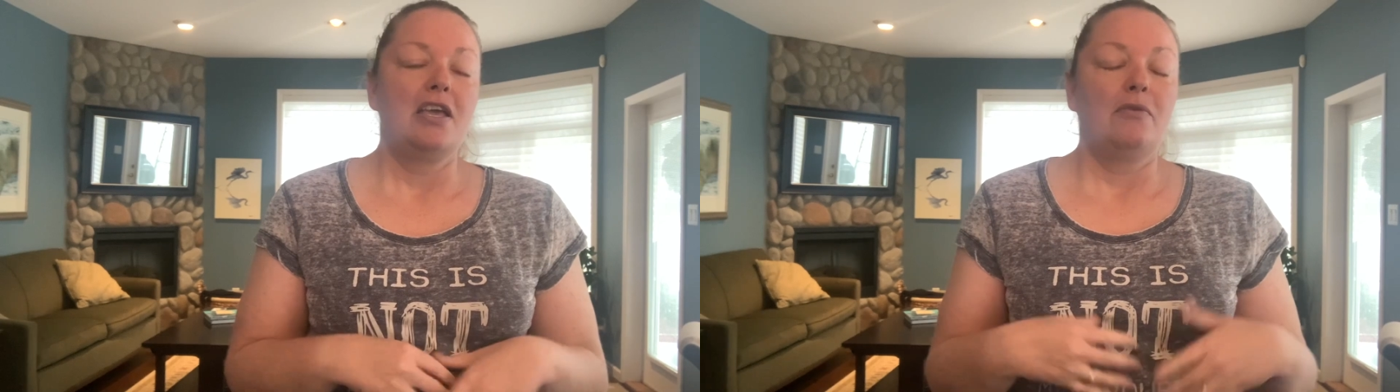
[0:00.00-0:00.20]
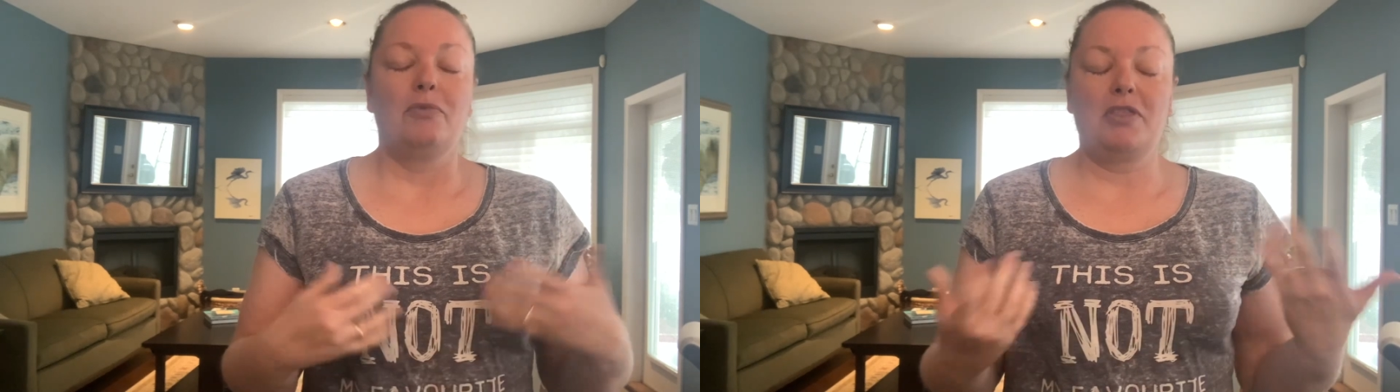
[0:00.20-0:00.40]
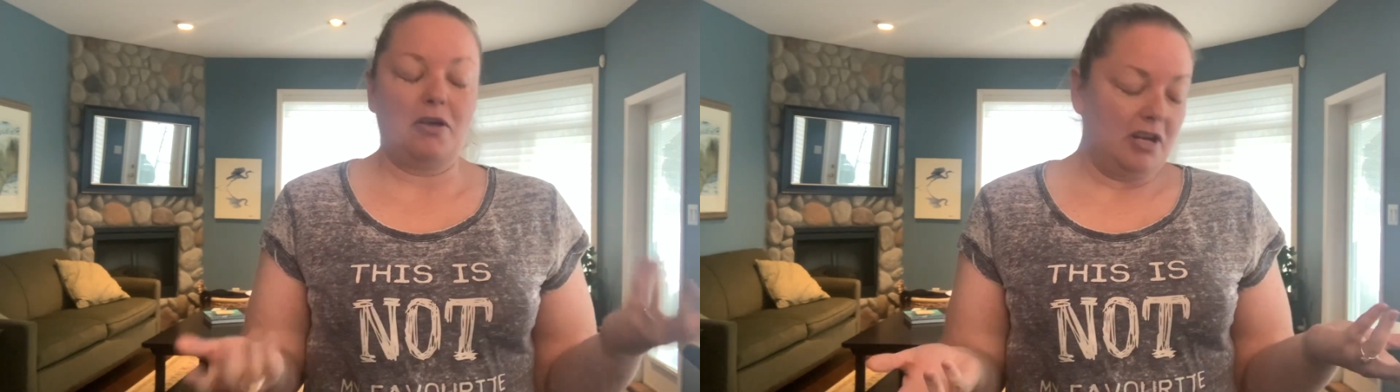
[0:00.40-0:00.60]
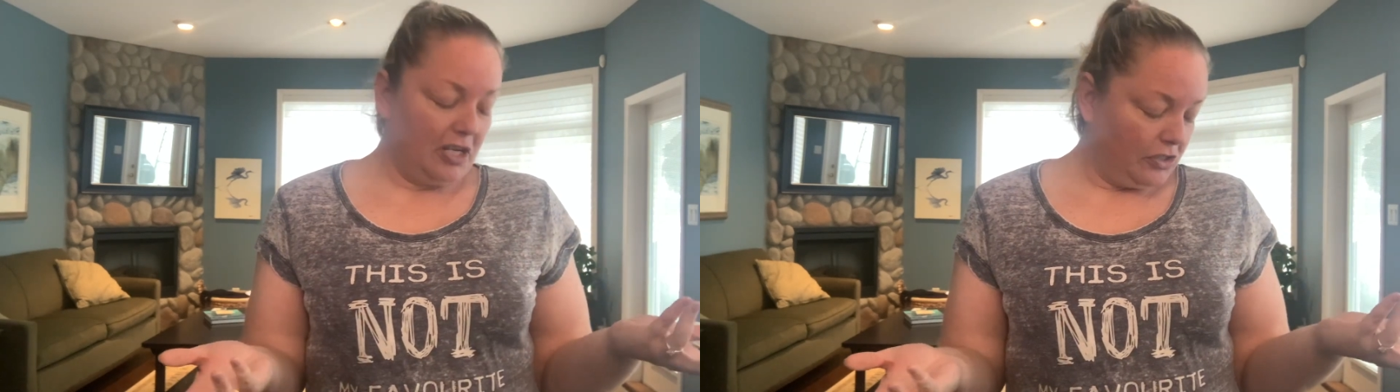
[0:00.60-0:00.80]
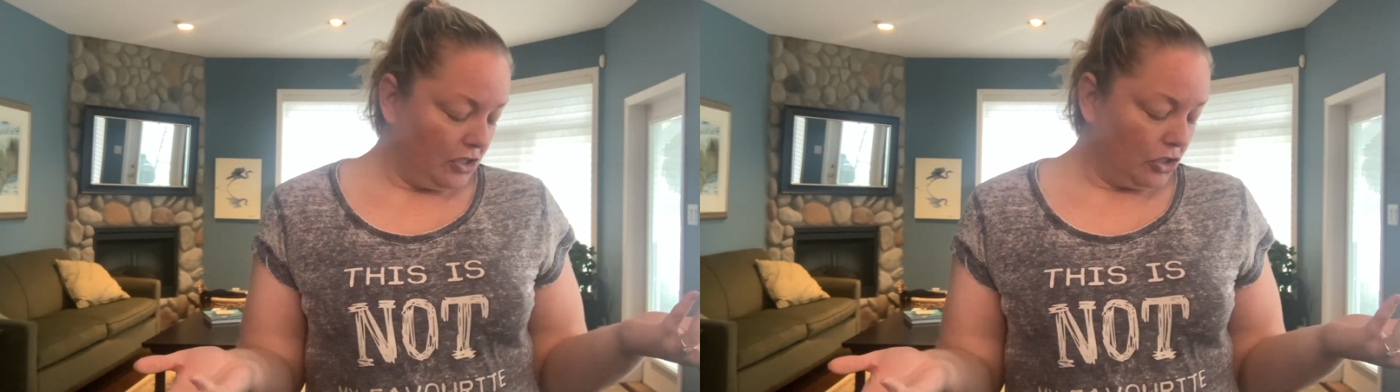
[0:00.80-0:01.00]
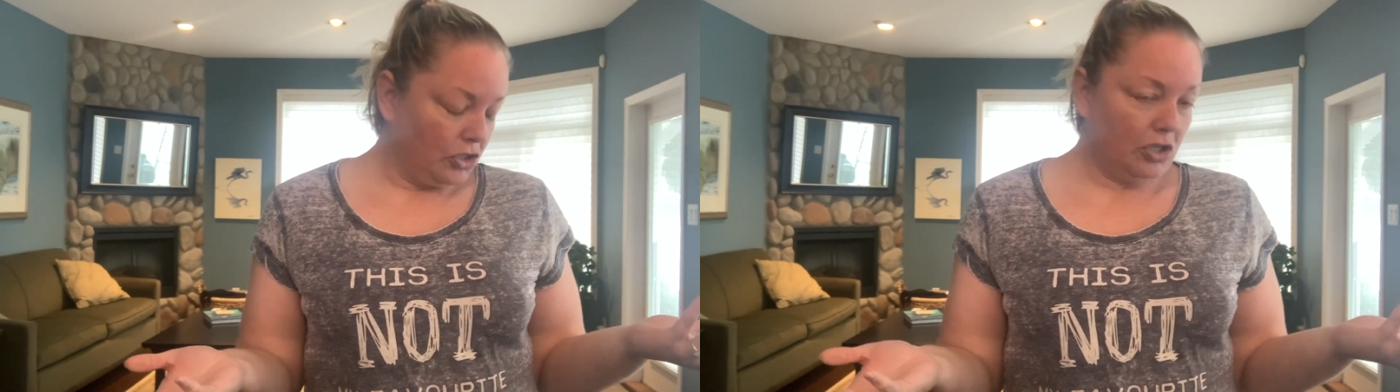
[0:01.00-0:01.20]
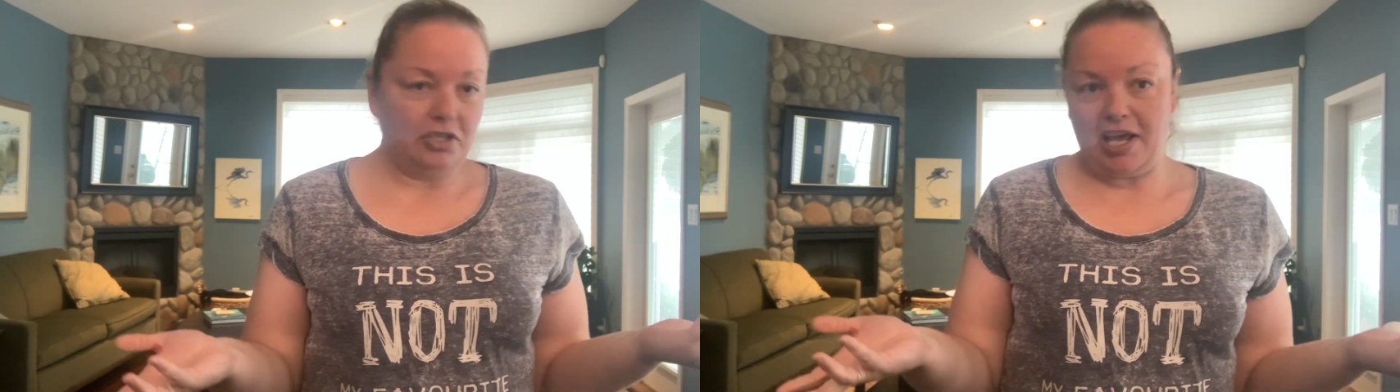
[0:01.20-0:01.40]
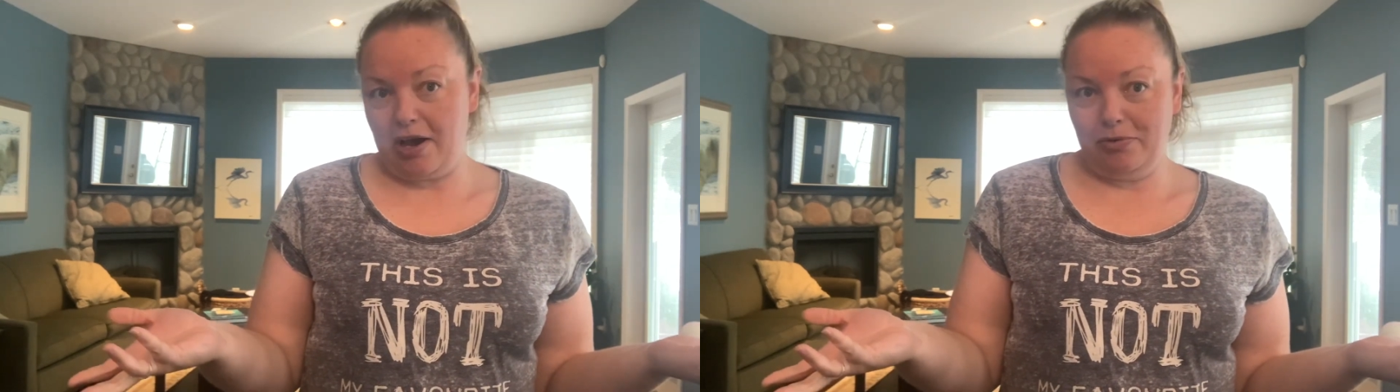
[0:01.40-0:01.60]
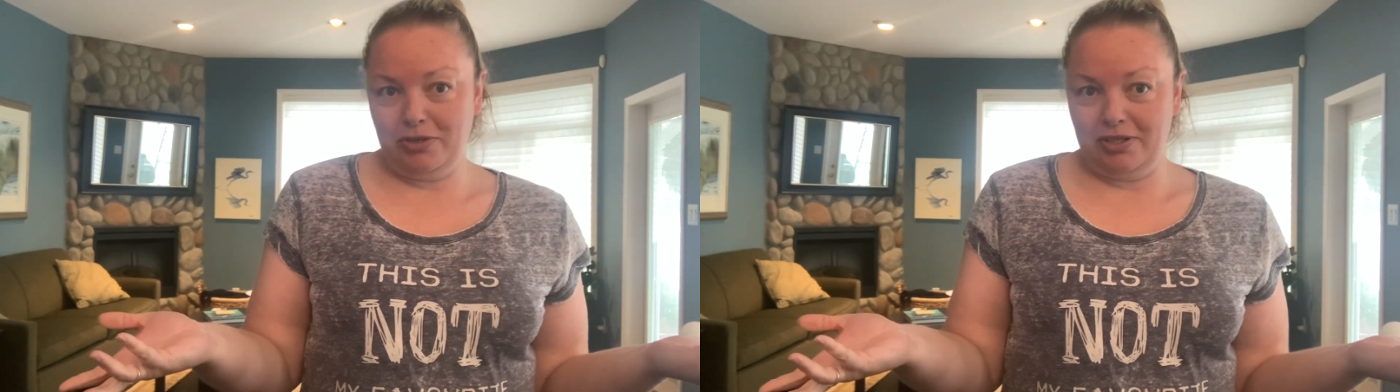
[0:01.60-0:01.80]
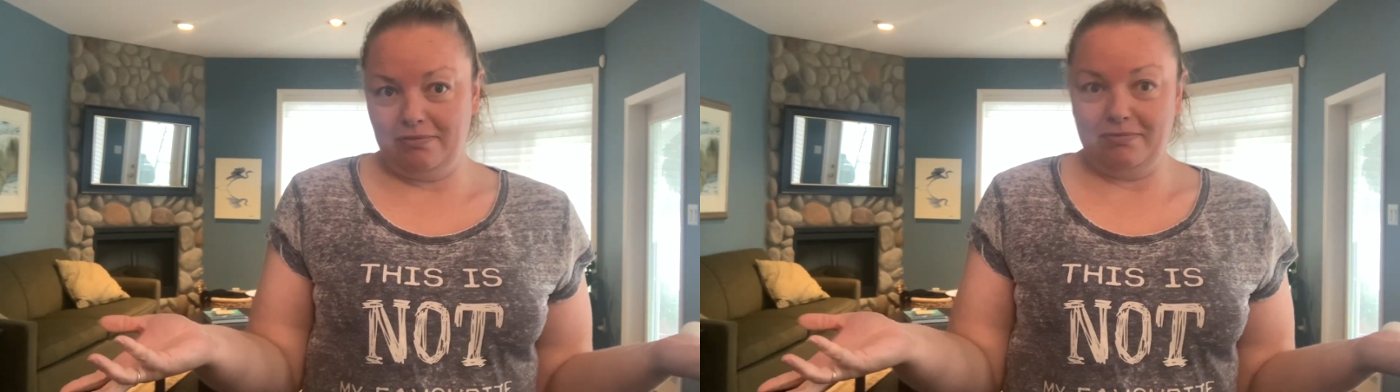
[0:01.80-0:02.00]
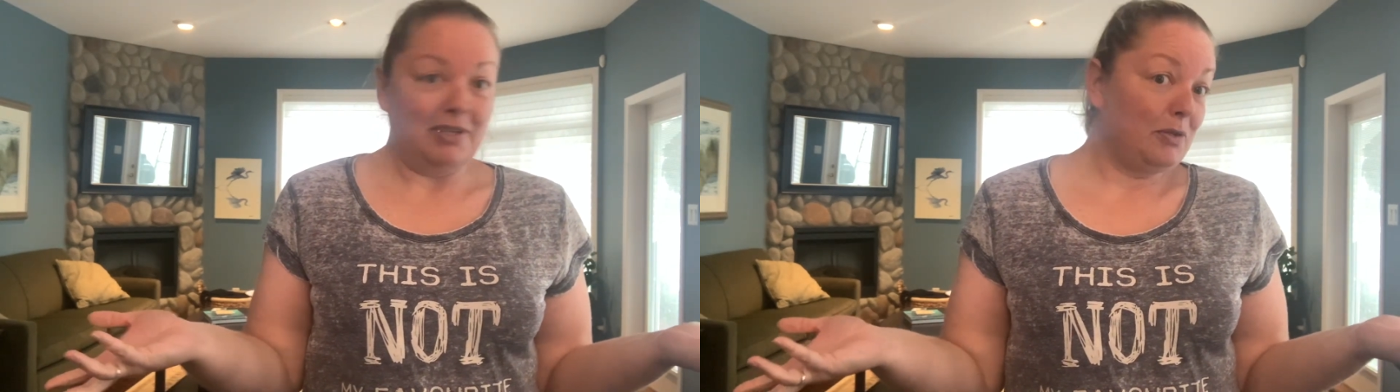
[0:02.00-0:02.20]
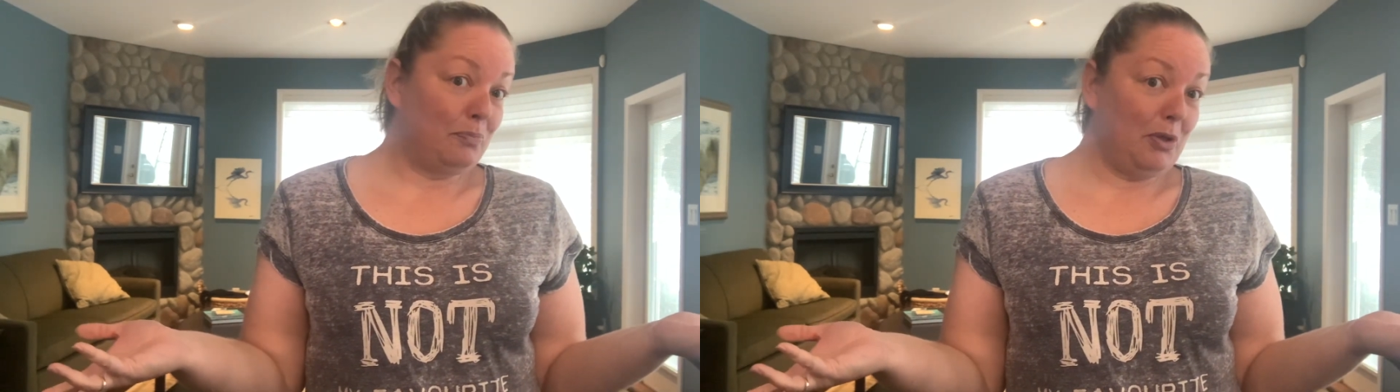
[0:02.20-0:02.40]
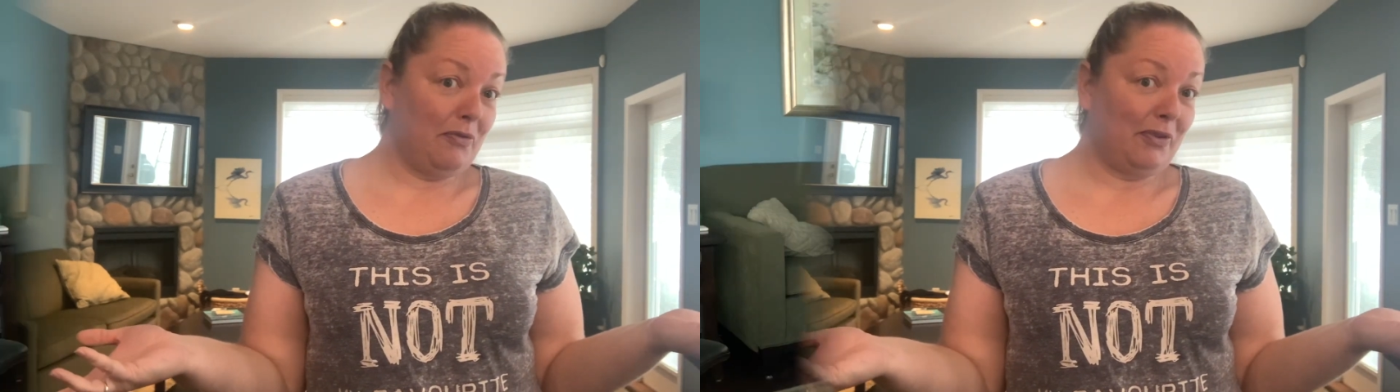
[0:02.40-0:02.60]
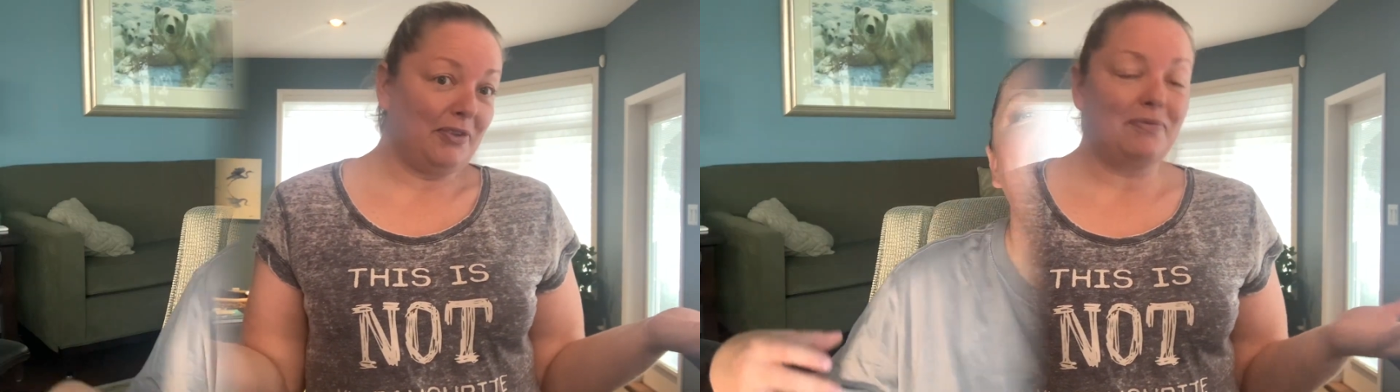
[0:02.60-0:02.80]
with a nice shirt out beautiful.